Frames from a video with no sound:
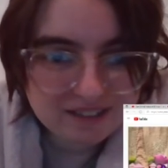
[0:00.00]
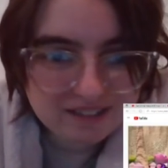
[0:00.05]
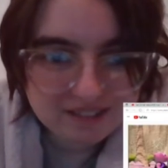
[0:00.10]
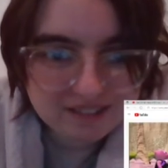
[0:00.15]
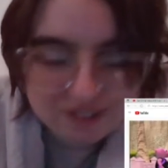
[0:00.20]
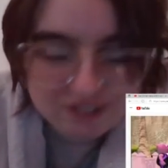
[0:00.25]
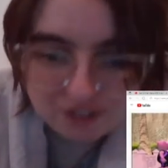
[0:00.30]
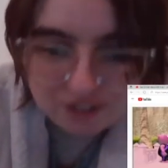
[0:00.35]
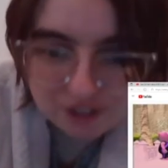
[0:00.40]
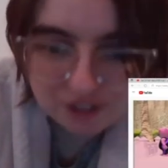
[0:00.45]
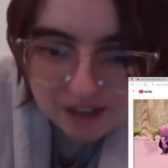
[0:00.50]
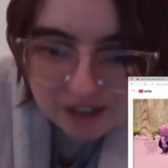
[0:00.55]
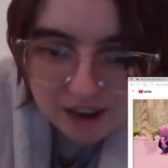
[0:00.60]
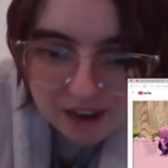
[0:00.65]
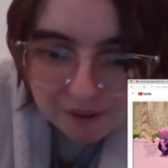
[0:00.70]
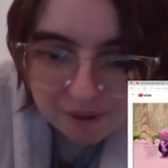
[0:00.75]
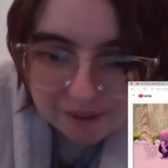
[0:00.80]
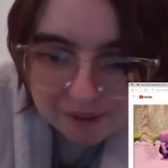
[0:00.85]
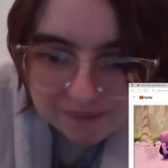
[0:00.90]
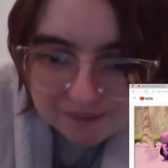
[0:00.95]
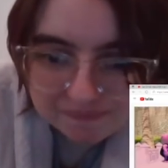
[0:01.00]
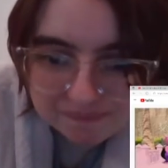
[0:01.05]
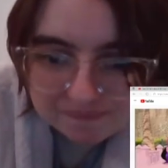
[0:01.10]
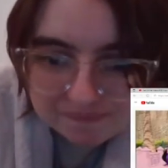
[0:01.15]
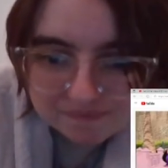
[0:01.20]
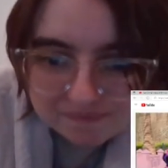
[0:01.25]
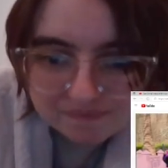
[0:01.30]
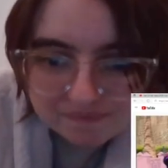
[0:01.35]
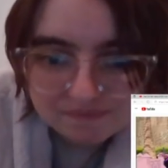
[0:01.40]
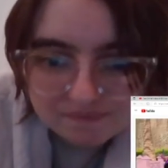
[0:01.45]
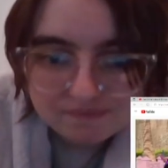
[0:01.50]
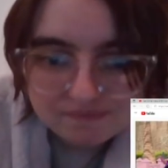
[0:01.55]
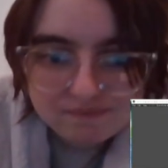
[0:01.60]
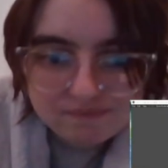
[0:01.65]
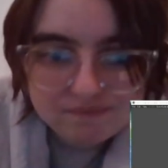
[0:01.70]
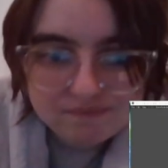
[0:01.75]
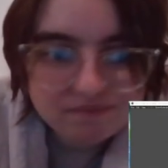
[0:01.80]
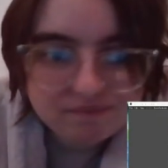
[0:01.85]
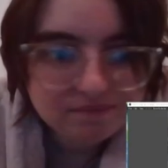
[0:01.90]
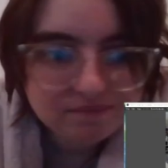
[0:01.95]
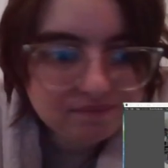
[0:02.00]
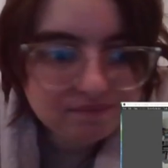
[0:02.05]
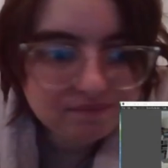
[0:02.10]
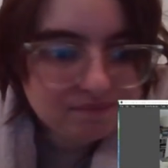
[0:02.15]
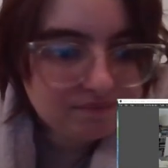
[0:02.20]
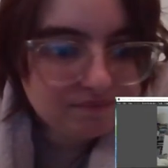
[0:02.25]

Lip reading: If this were Tiki Beach, I'd be